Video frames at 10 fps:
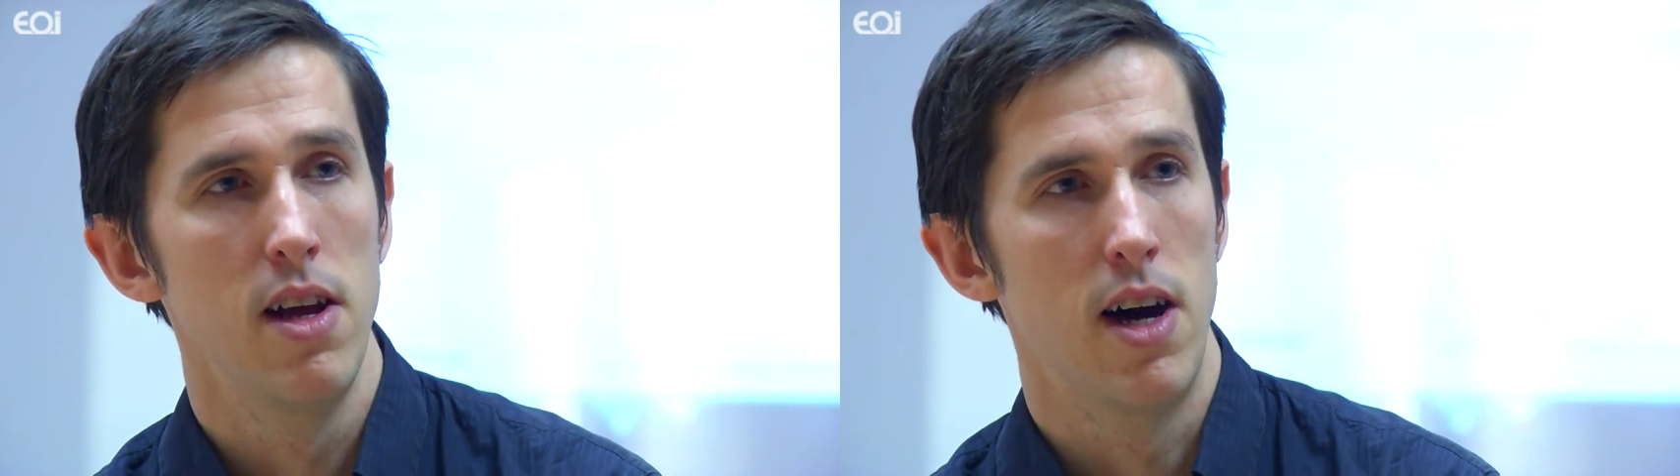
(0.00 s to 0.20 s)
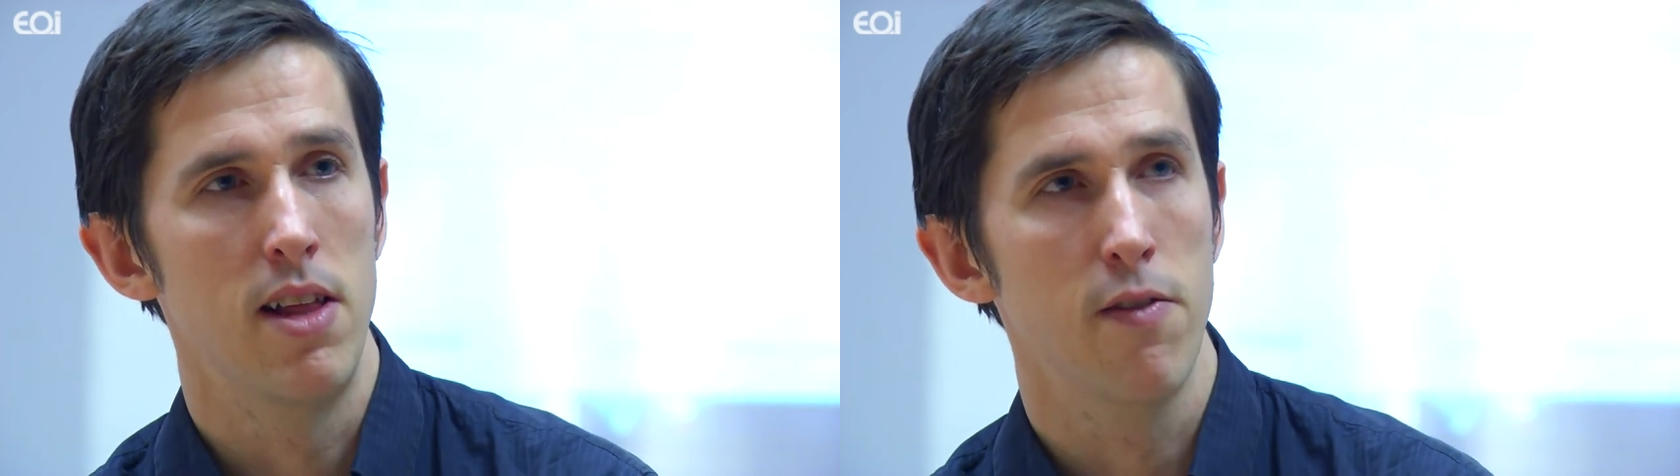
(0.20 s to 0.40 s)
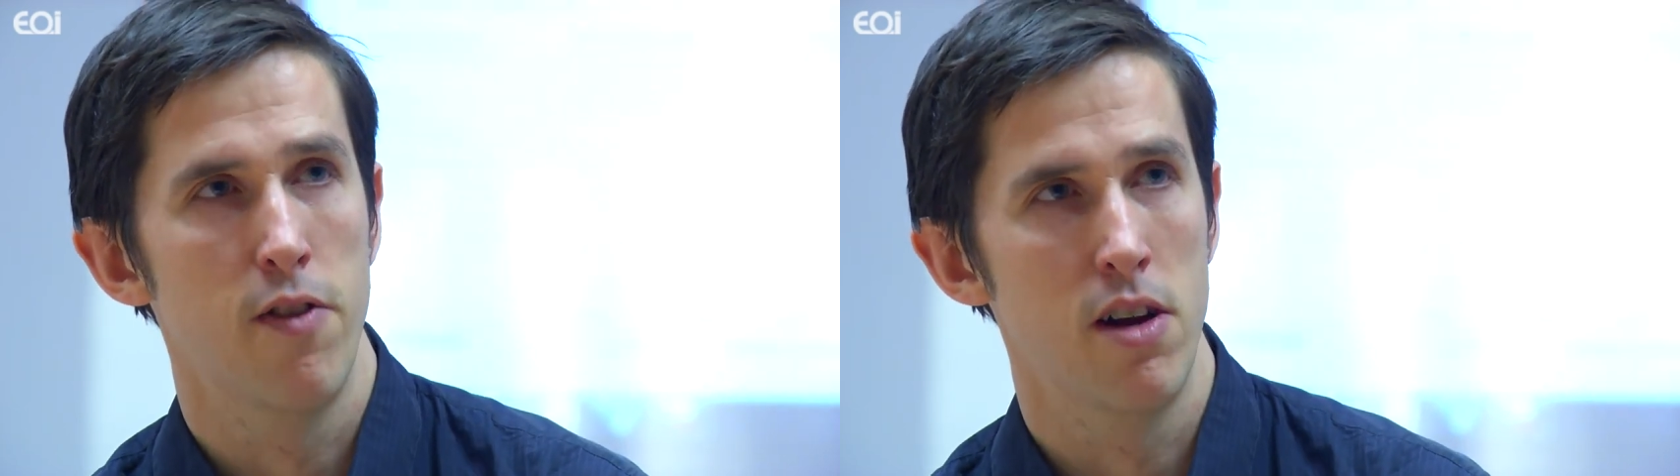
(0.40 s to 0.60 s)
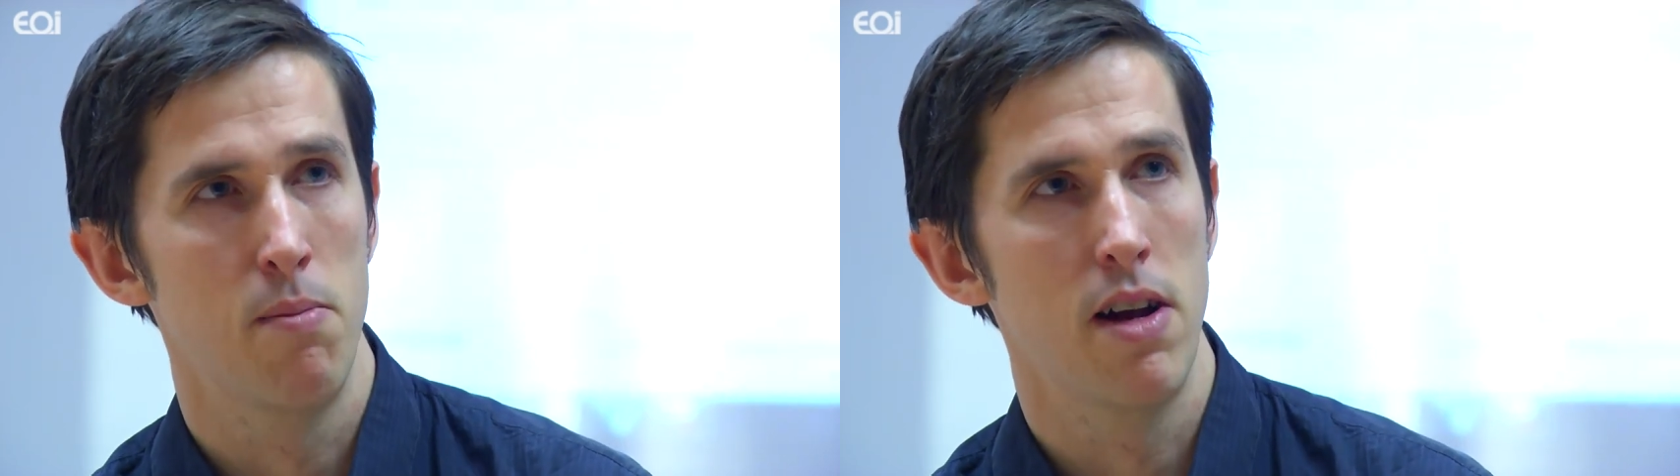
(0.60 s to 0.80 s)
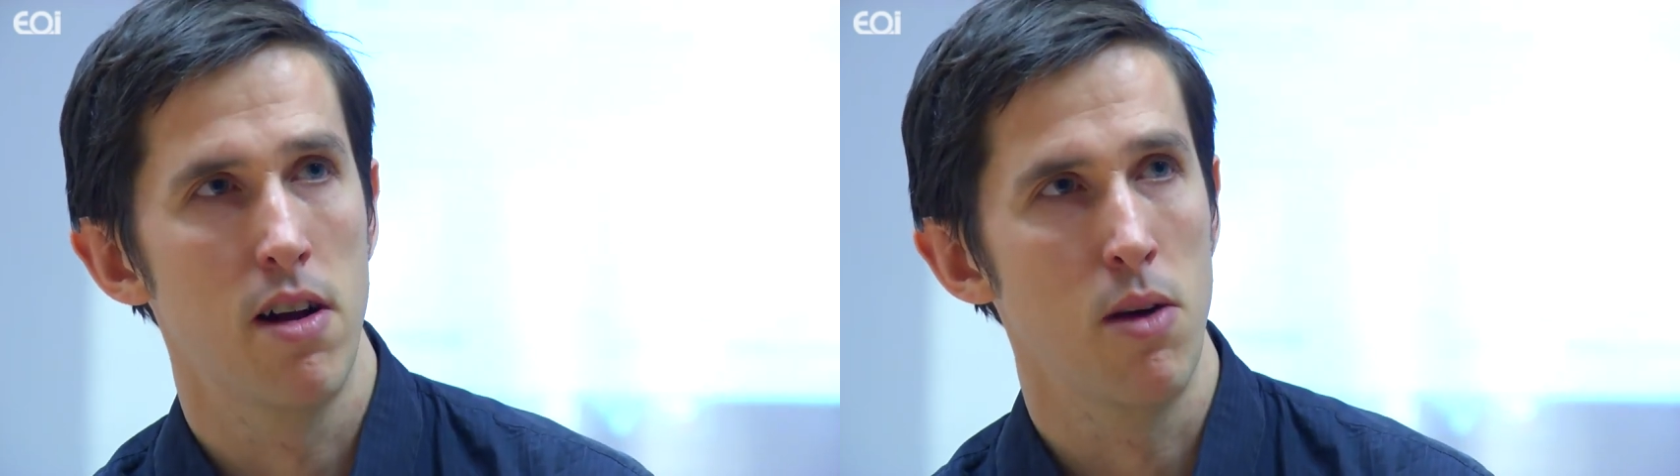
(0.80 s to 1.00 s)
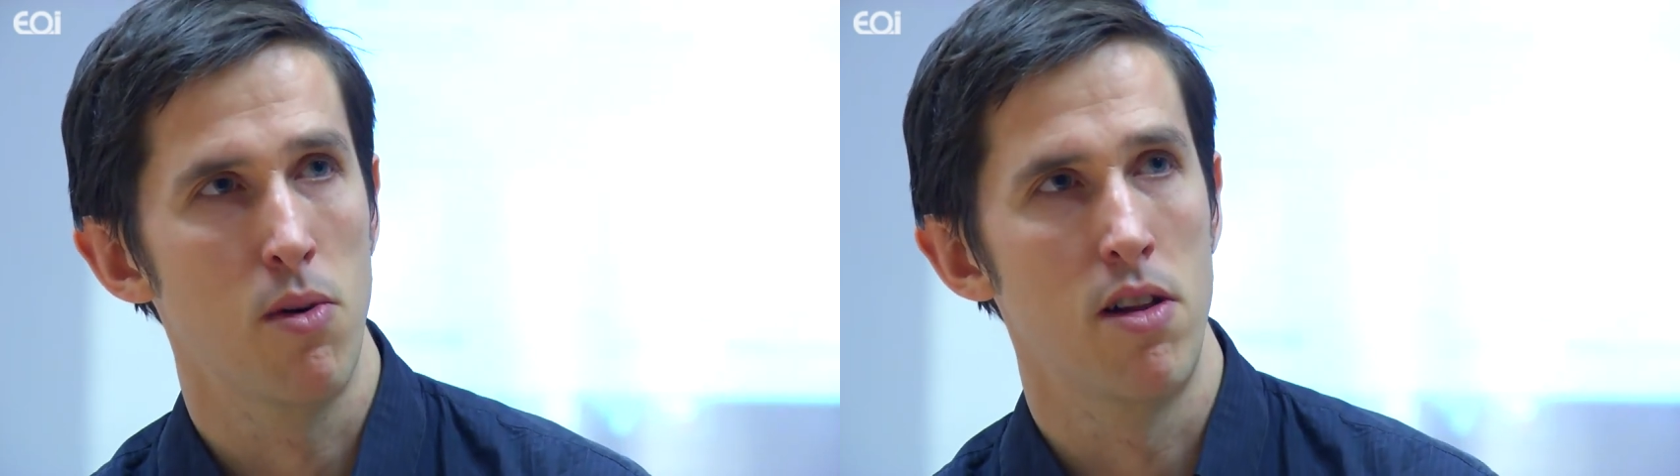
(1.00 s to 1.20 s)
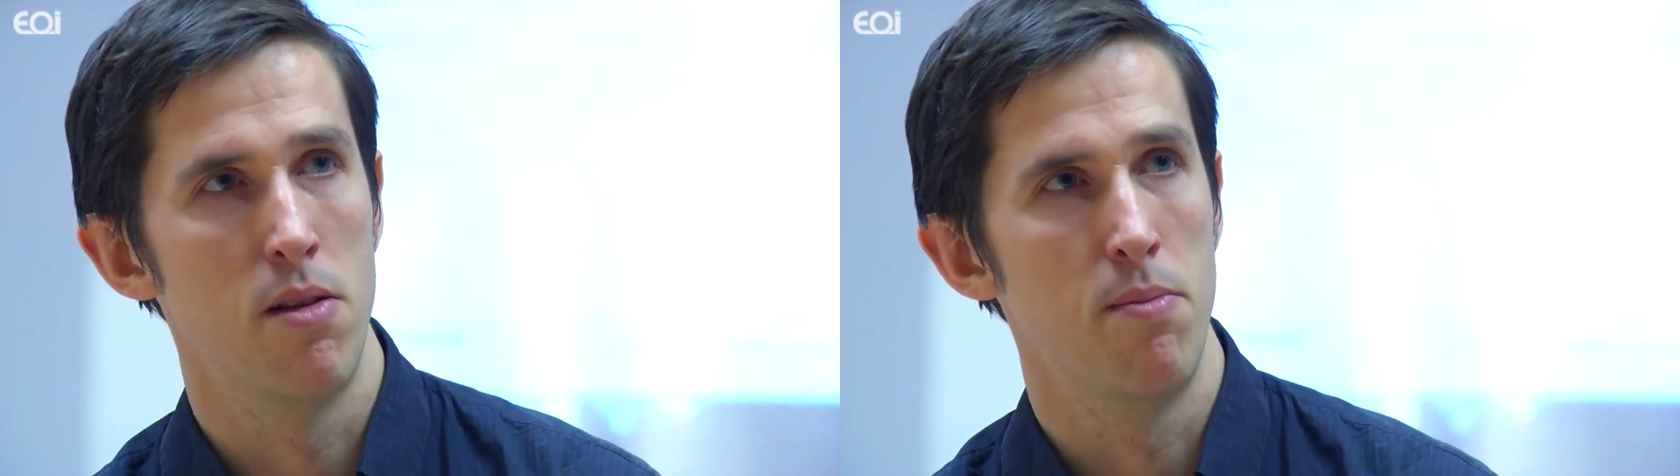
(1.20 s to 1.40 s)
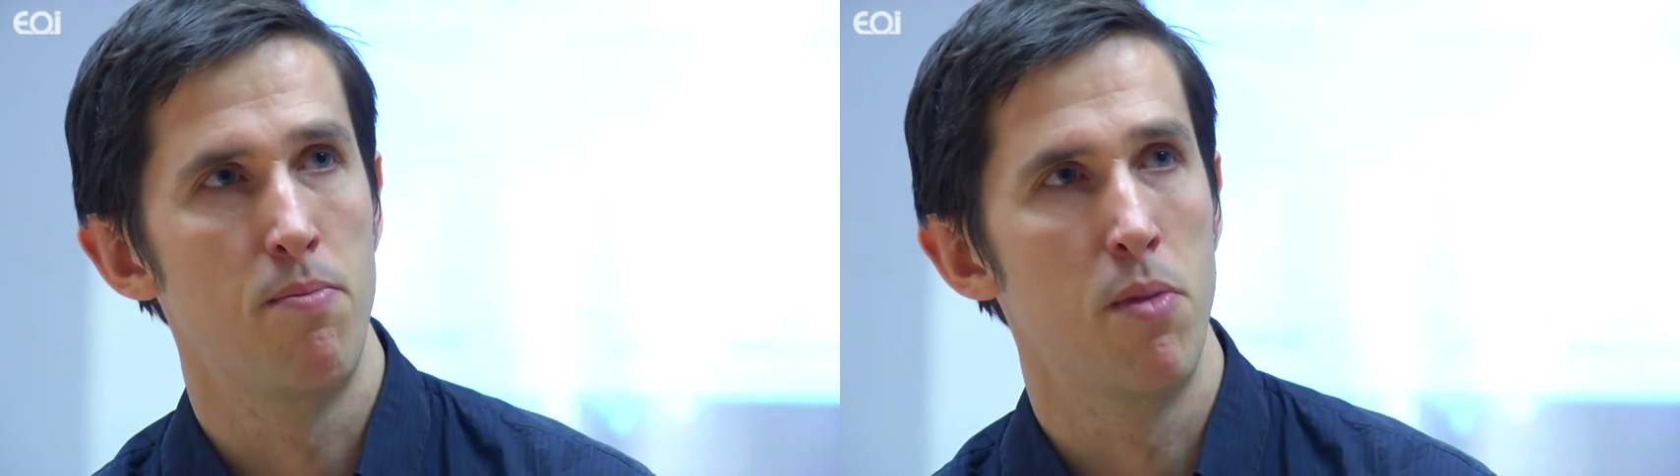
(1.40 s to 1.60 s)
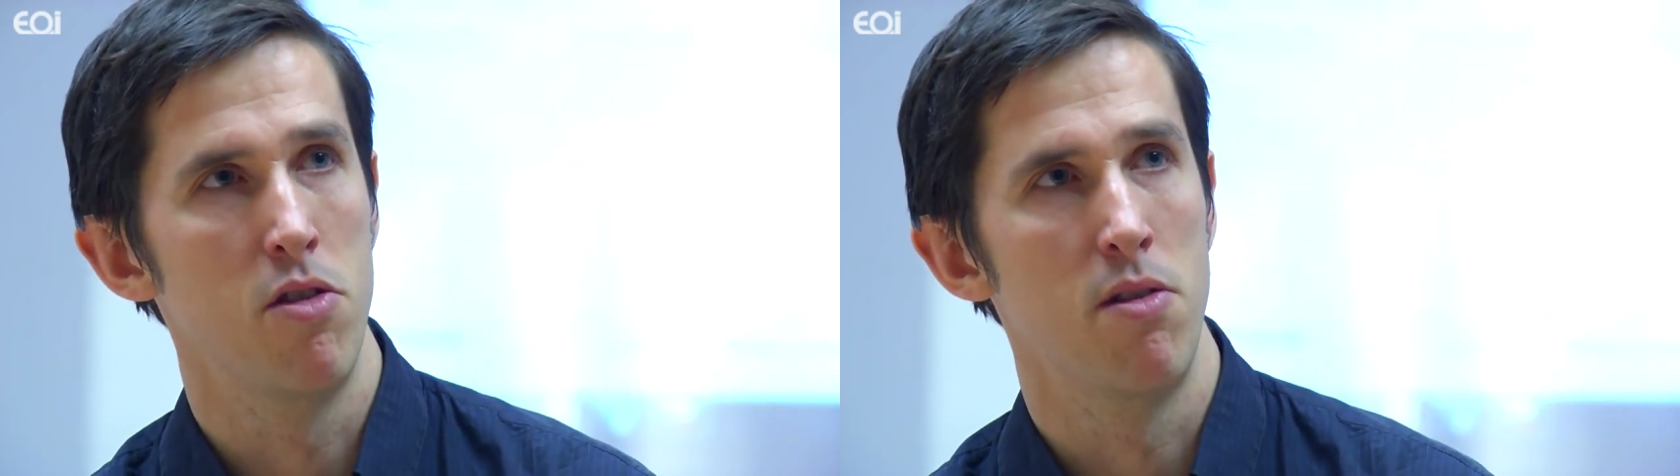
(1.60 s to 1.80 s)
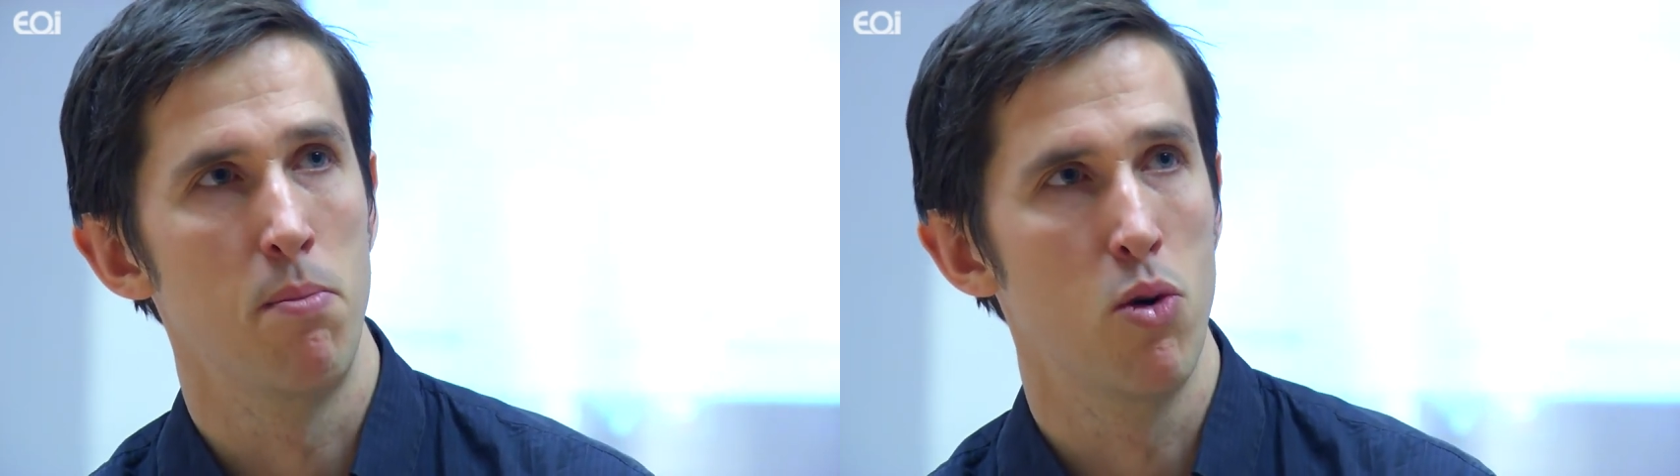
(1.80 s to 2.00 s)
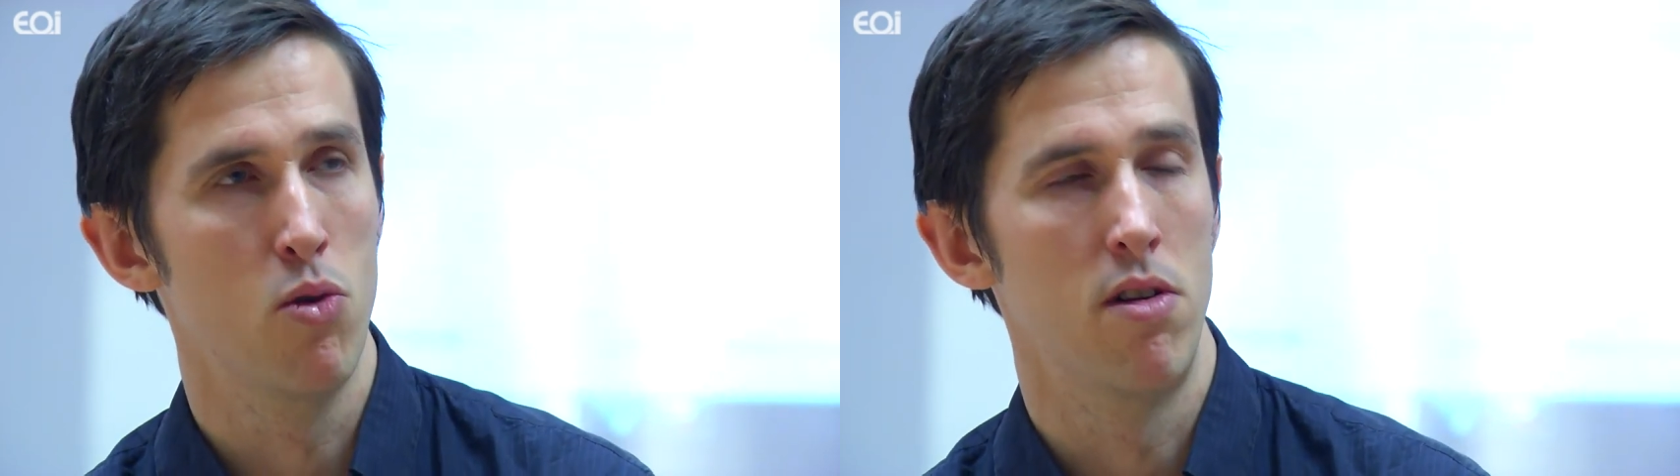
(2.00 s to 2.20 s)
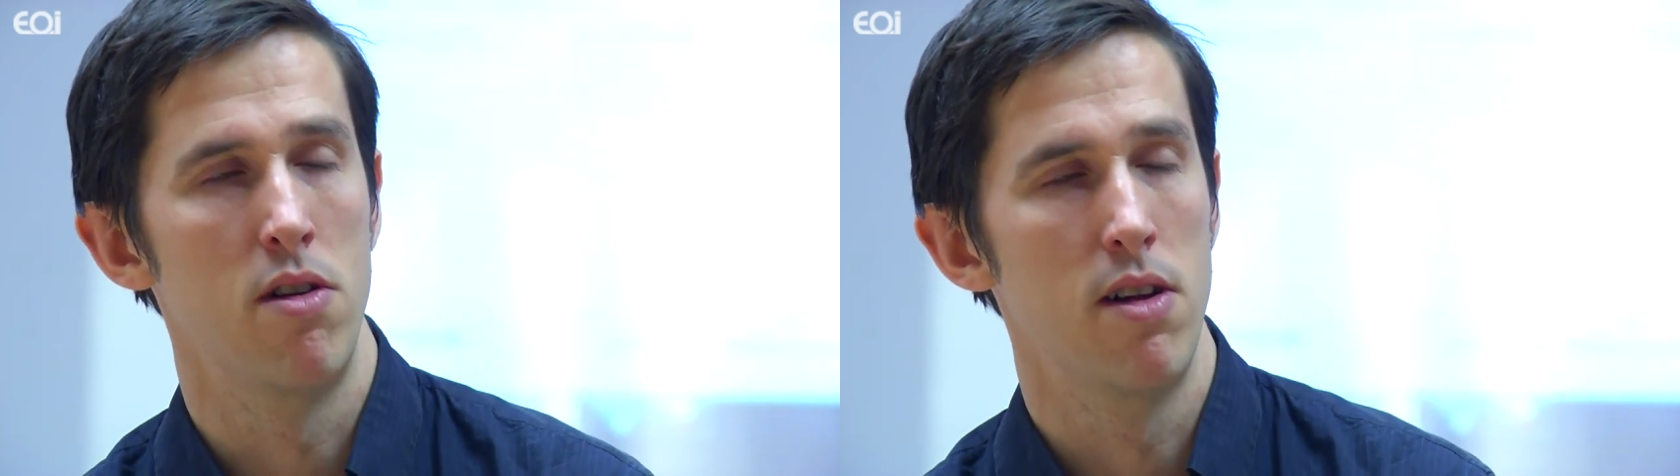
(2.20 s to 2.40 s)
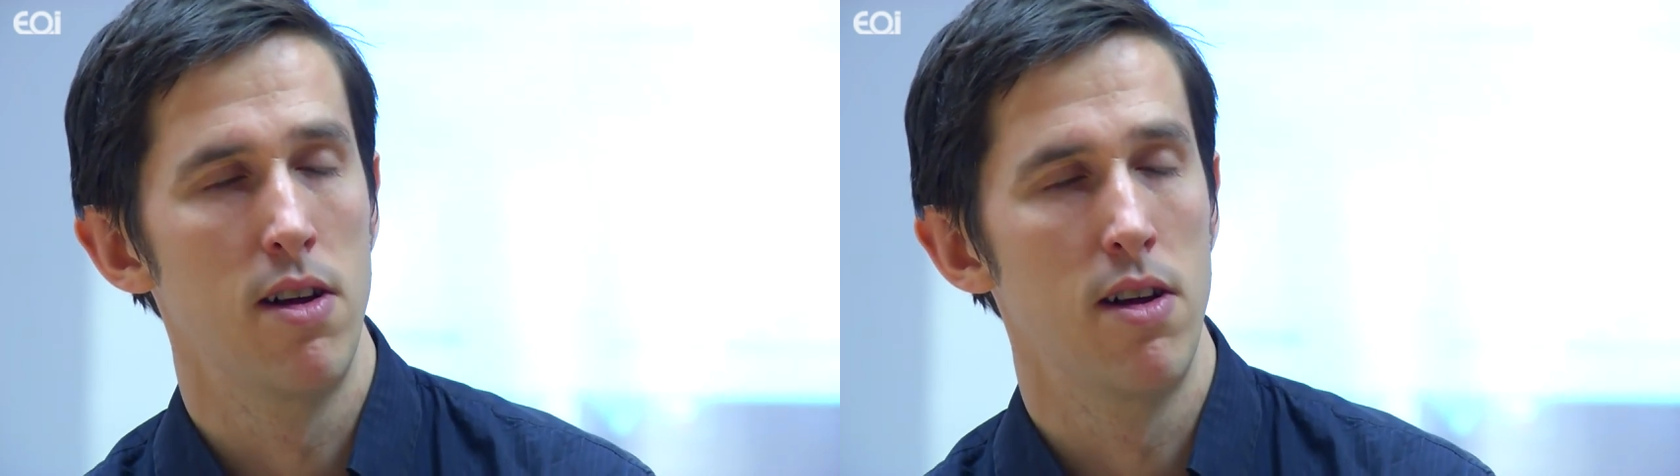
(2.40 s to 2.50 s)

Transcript: I think fundamentally one of the most important